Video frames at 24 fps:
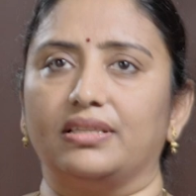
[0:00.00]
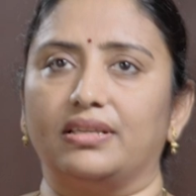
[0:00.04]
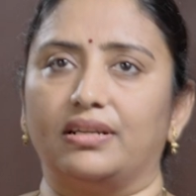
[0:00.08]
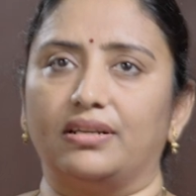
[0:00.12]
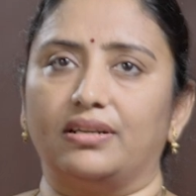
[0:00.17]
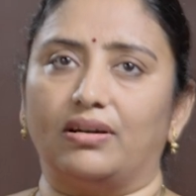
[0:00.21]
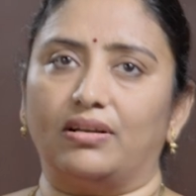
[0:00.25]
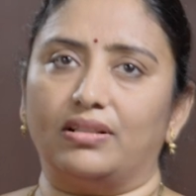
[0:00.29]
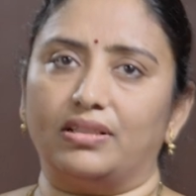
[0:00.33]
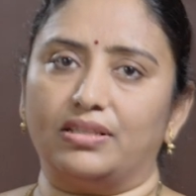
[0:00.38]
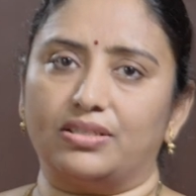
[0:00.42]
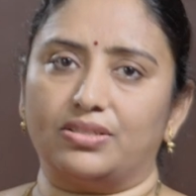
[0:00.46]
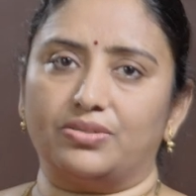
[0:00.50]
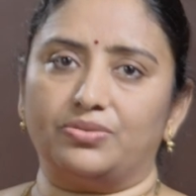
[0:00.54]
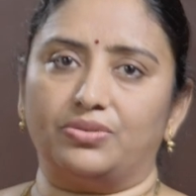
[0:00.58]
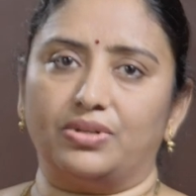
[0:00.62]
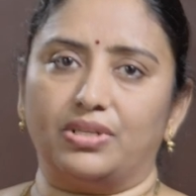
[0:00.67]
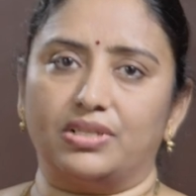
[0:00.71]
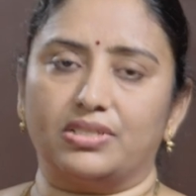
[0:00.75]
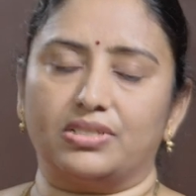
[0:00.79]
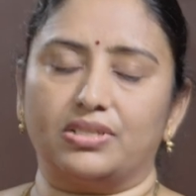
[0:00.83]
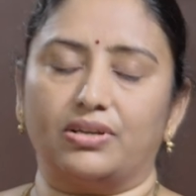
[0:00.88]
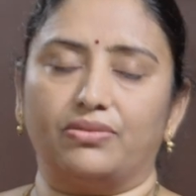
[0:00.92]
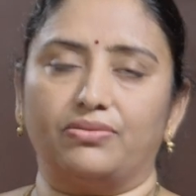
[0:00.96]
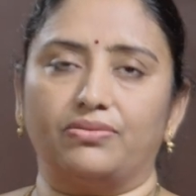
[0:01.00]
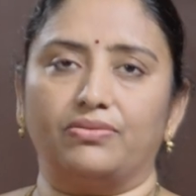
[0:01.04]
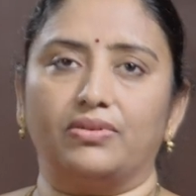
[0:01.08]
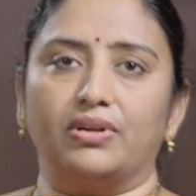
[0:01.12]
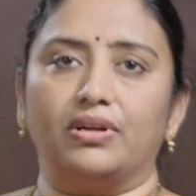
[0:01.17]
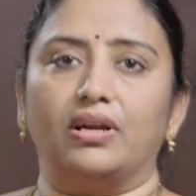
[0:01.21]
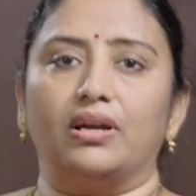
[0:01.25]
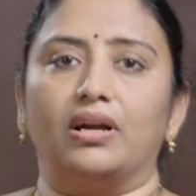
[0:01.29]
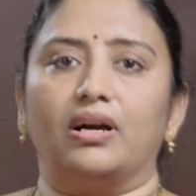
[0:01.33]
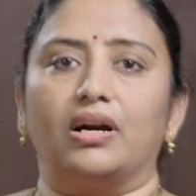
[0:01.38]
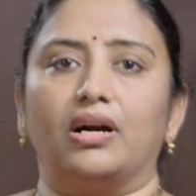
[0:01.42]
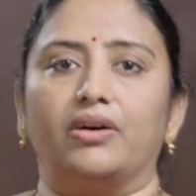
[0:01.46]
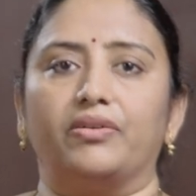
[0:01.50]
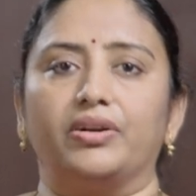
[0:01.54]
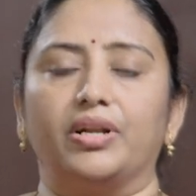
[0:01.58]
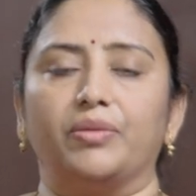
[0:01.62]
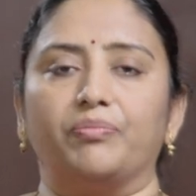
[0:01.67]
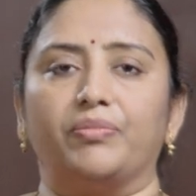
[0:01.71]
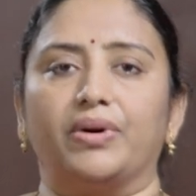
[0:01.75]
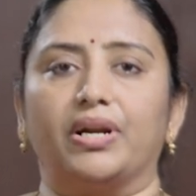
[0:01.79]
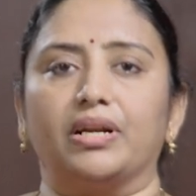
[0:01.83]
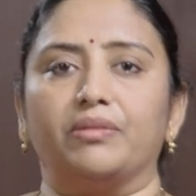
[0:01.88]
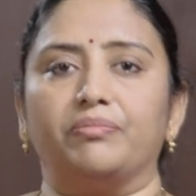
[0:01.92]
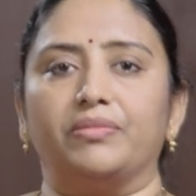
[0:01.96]
that all the students of our
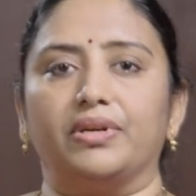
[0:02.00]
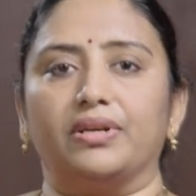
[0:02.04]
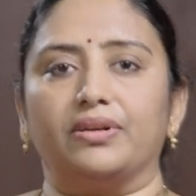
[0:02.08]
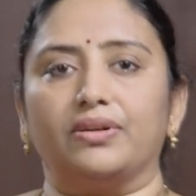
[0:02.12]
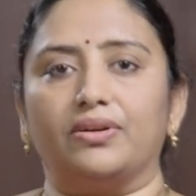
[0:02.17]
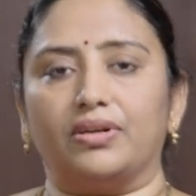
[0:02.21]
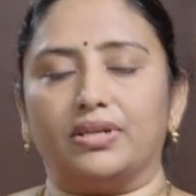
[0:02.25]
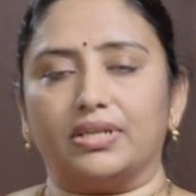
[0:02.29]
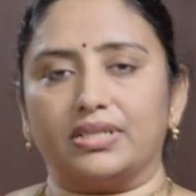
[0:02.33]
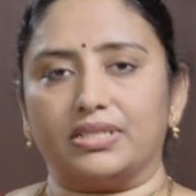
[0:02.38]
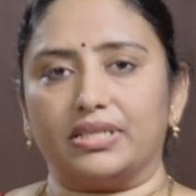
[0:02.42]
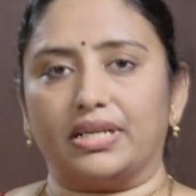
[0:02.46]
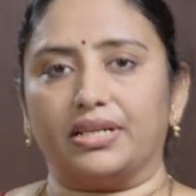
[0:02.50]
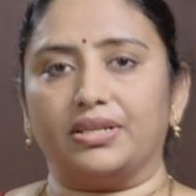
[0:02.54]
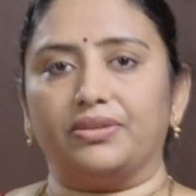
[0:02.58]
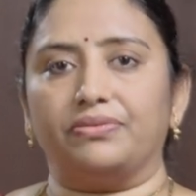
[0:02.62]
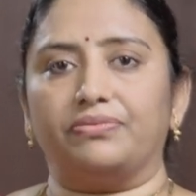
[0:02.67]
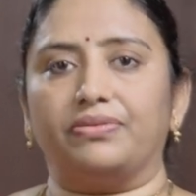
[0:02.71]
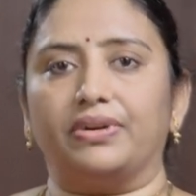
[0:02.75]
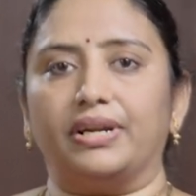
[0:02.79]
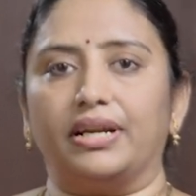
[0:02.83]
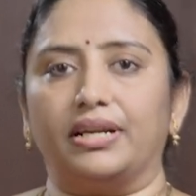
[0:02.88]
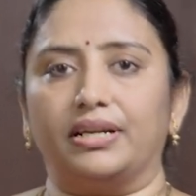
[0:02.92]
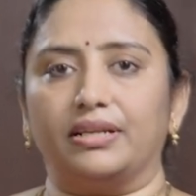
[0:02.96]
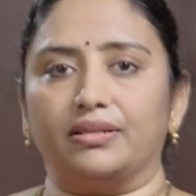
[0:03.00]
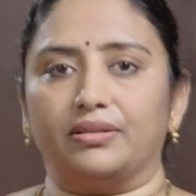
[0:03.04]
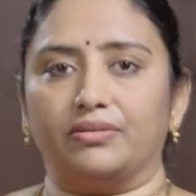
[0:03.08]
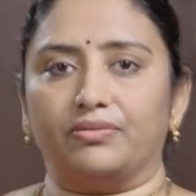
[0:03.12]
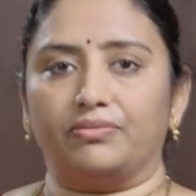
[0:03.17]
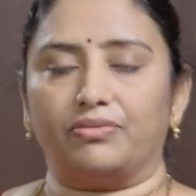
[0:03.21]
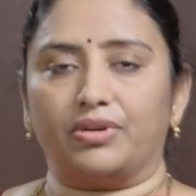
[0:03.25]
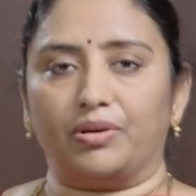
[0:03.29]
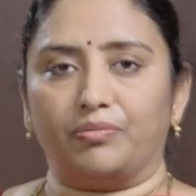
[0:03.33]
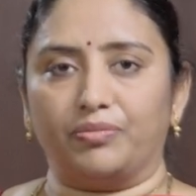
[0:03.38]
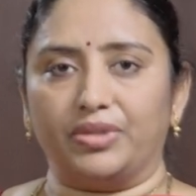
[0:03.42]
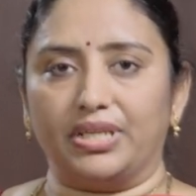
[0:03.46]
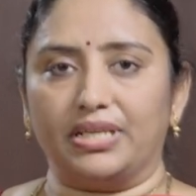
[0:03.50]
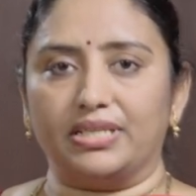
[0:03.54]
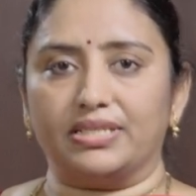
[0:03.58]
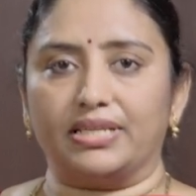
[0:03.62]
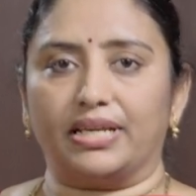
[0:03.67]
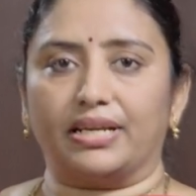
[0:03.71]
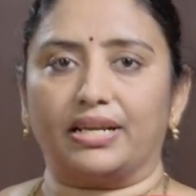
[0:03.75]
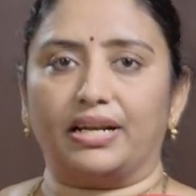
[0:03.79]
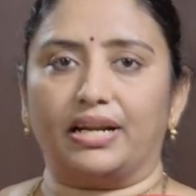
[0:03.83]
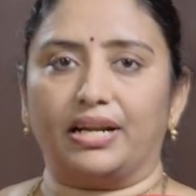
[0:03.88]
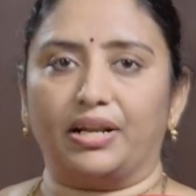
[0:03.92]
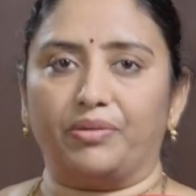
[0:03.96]
department got certified from these
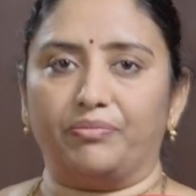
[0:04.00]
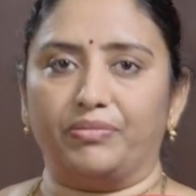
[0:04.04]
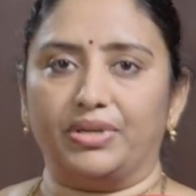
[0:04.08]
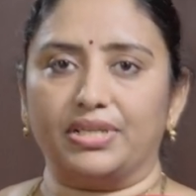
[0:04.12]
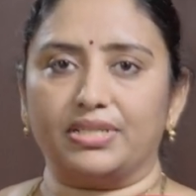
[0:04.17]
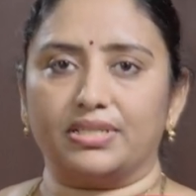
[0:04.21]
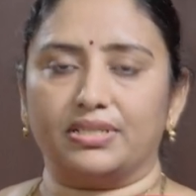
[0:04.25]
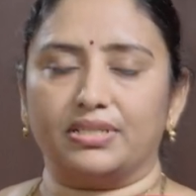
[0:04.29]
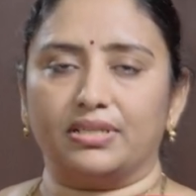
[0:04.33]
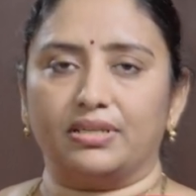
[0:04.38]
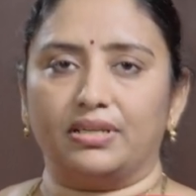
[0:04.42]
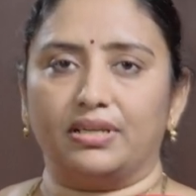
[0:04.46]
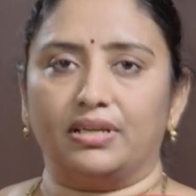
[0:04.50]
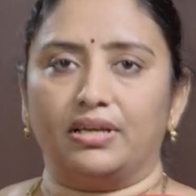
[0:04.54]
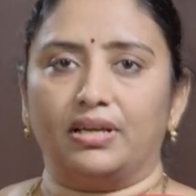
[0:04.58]
academies.